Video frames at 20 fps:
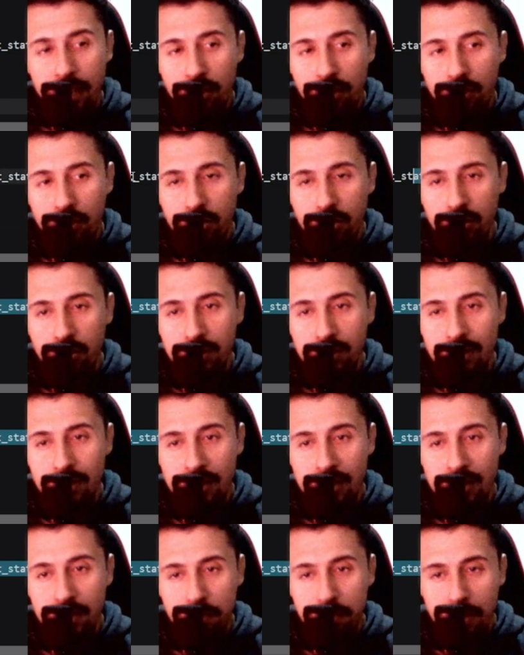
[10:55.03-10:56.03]
could
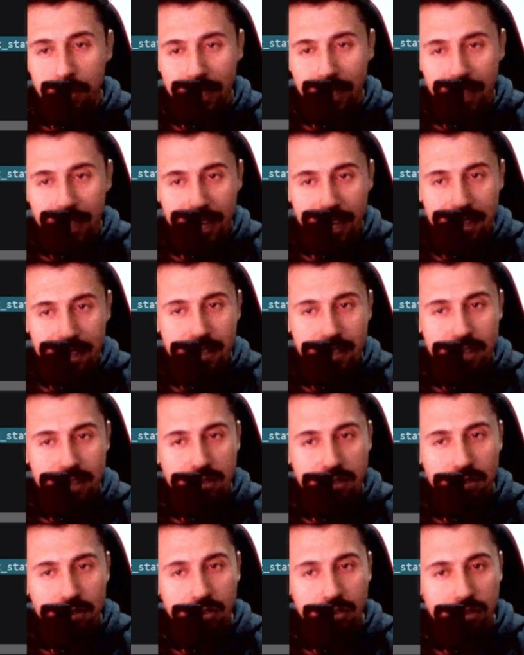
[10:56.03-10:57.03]
duplicate this
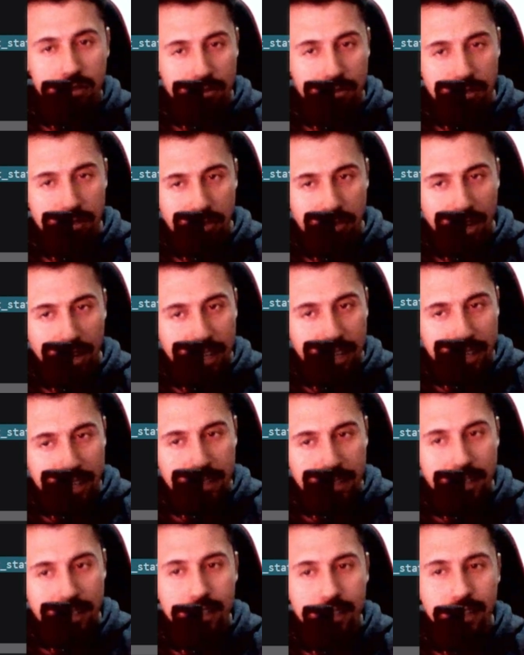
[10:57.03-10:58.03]
code right
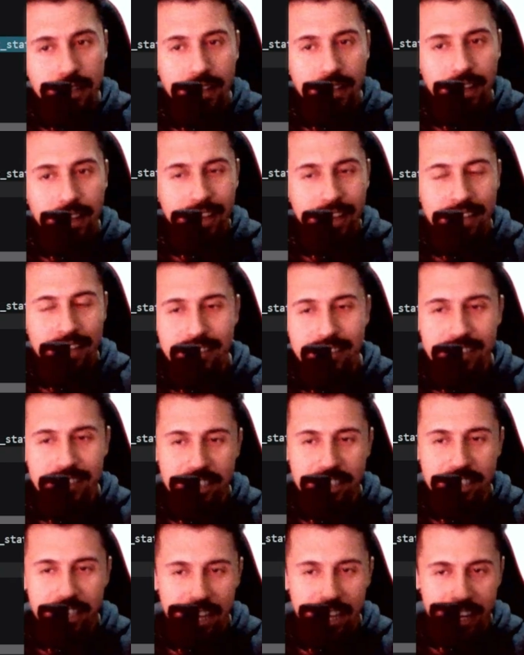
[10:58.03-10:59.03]
here and
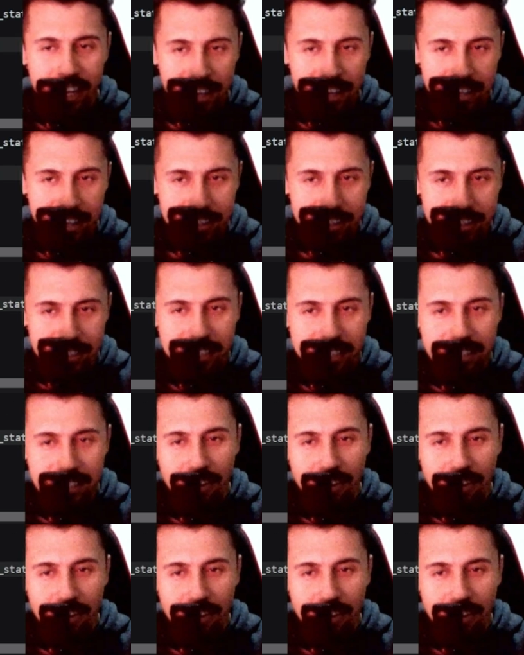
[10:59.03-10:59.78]
change